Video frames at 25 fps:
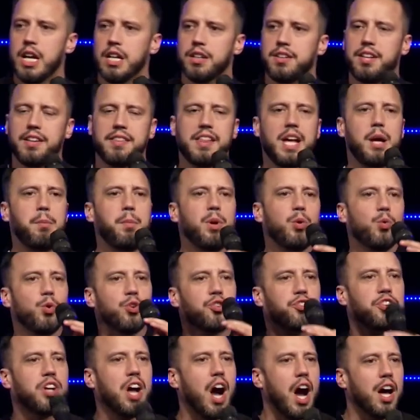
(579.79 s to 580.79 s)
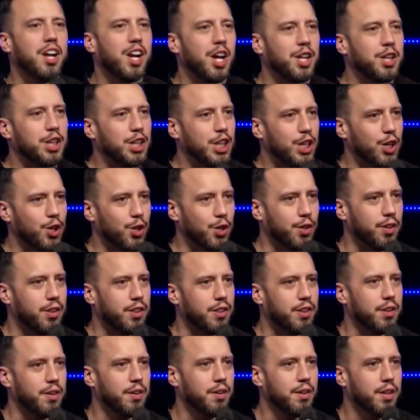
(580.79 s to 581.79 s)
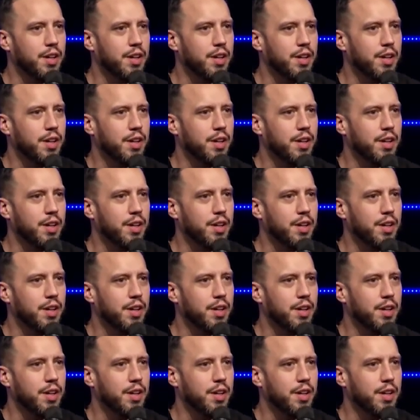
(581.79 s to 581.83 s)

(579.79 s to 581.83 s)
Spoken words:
To them, it was God on the earth.